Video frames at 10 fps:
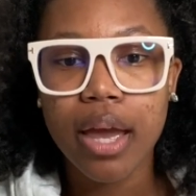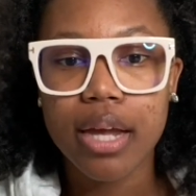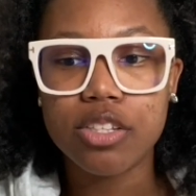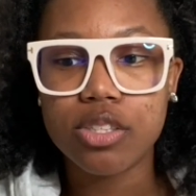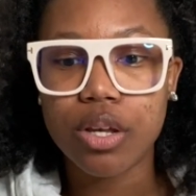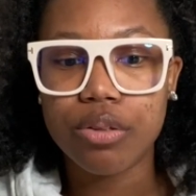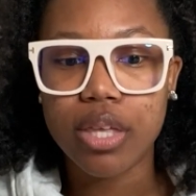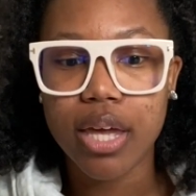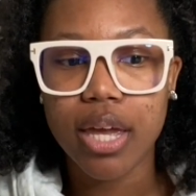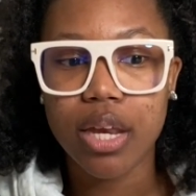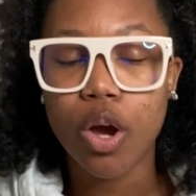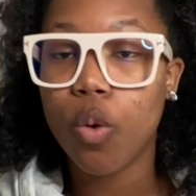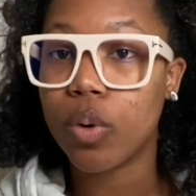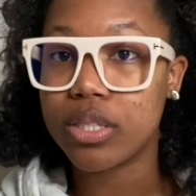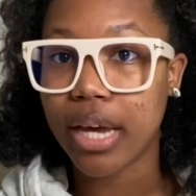And so then
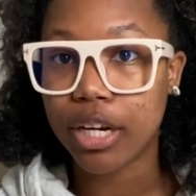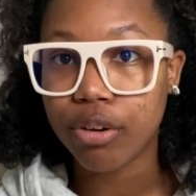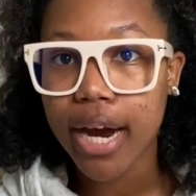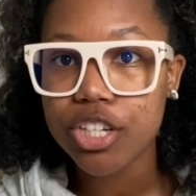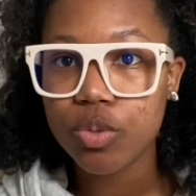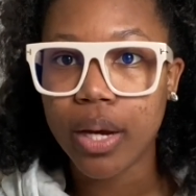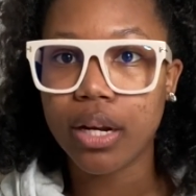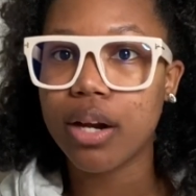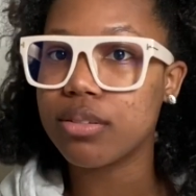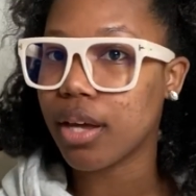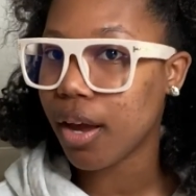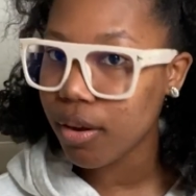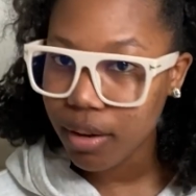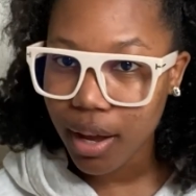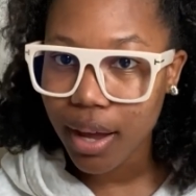once I graduated, I was like,
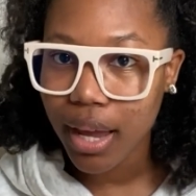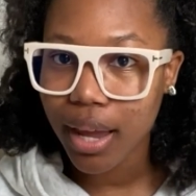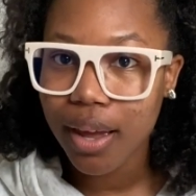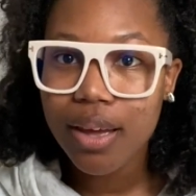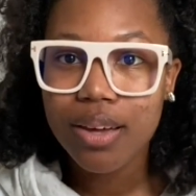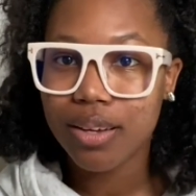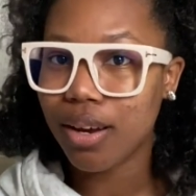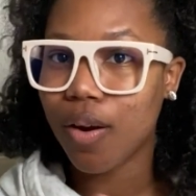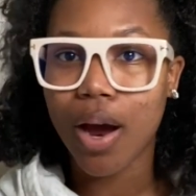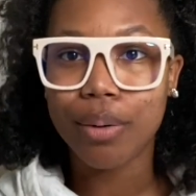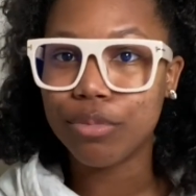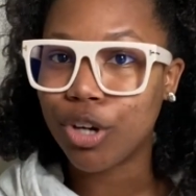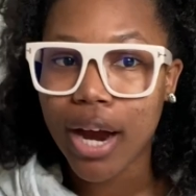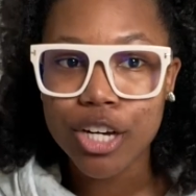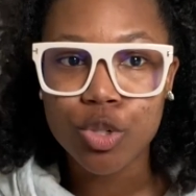okay, I'm
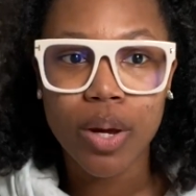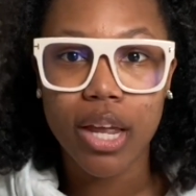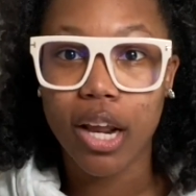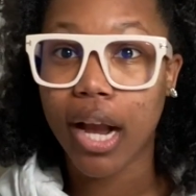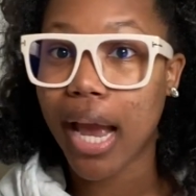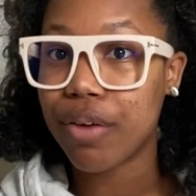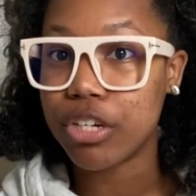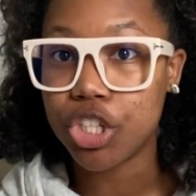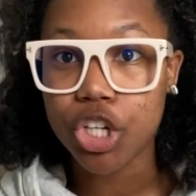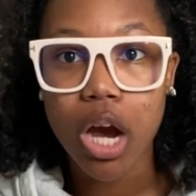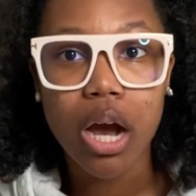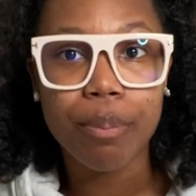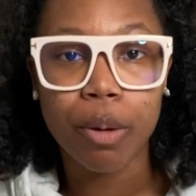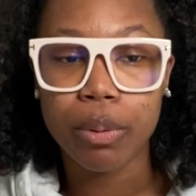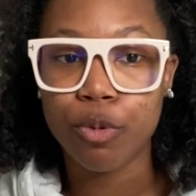graduating, I have a job,
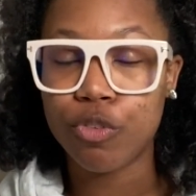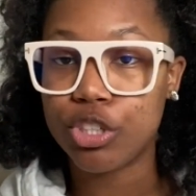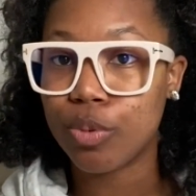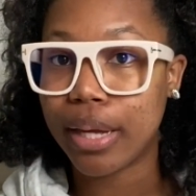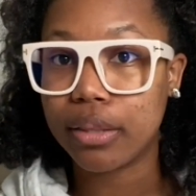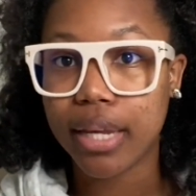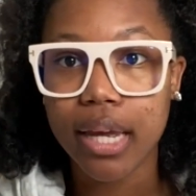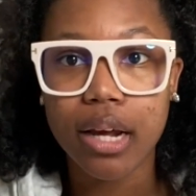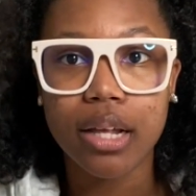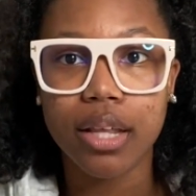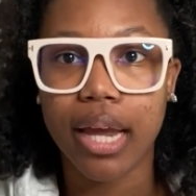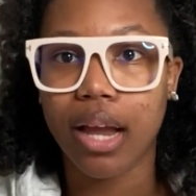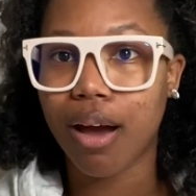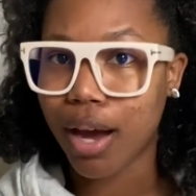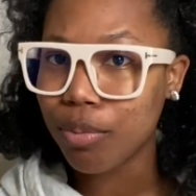I'll be moving to Atlanta. Like,
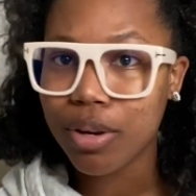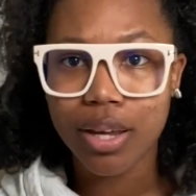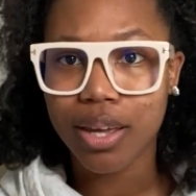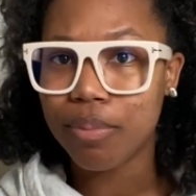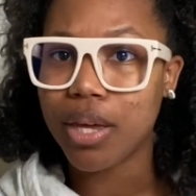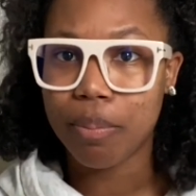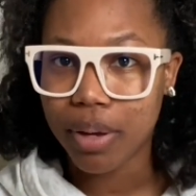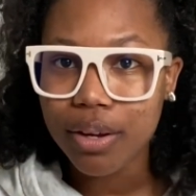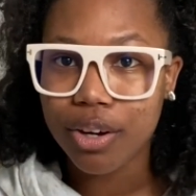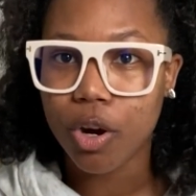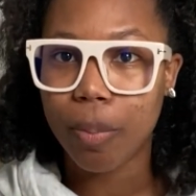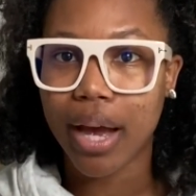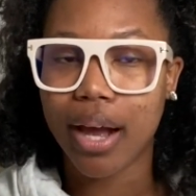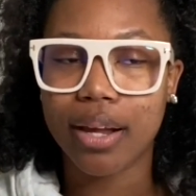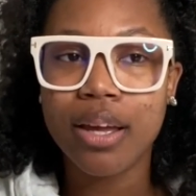I want to get me a big girl
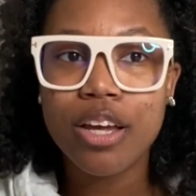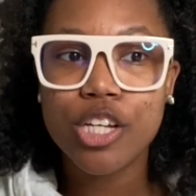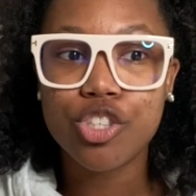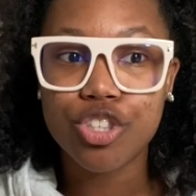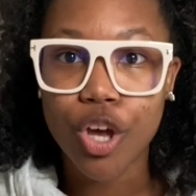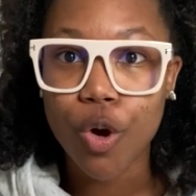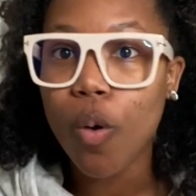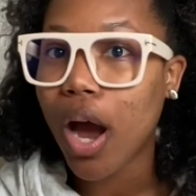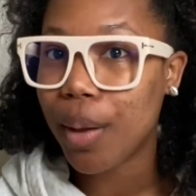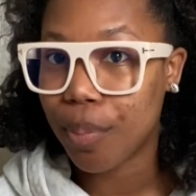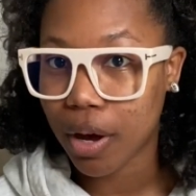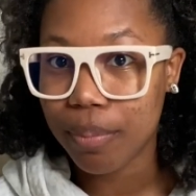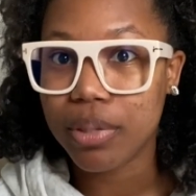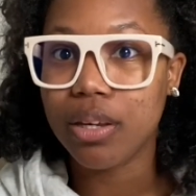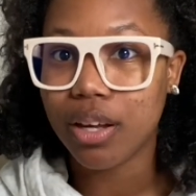bag. So I bought
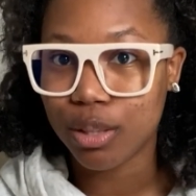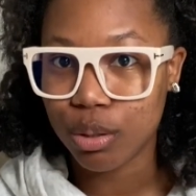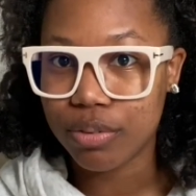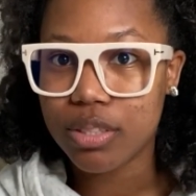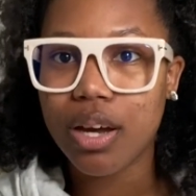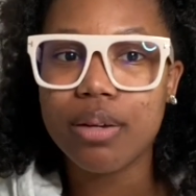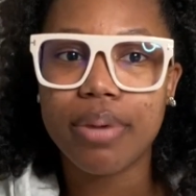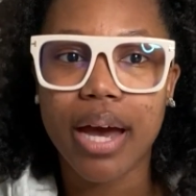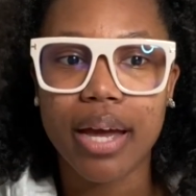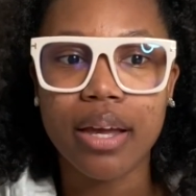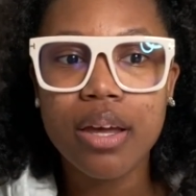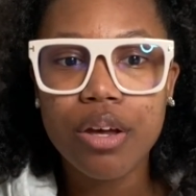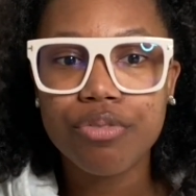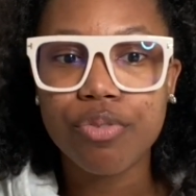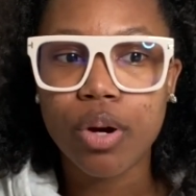me a Louis Vuitton bag
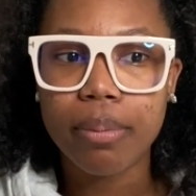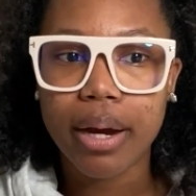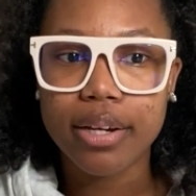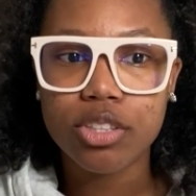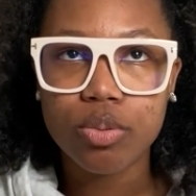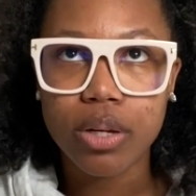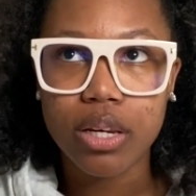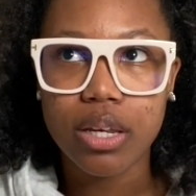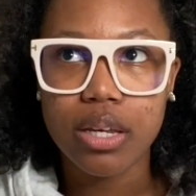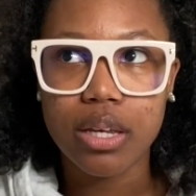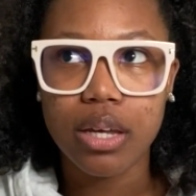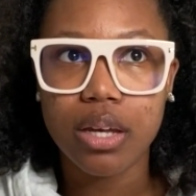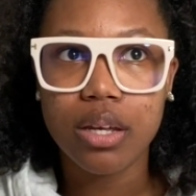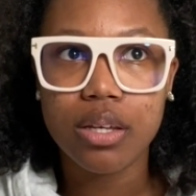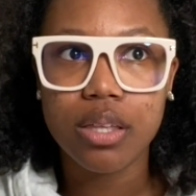for my
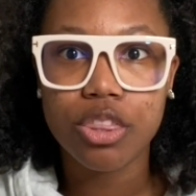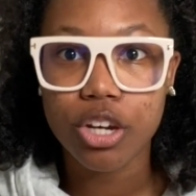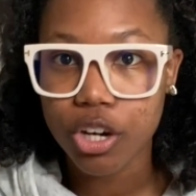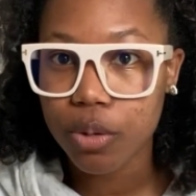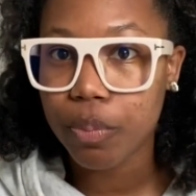3rd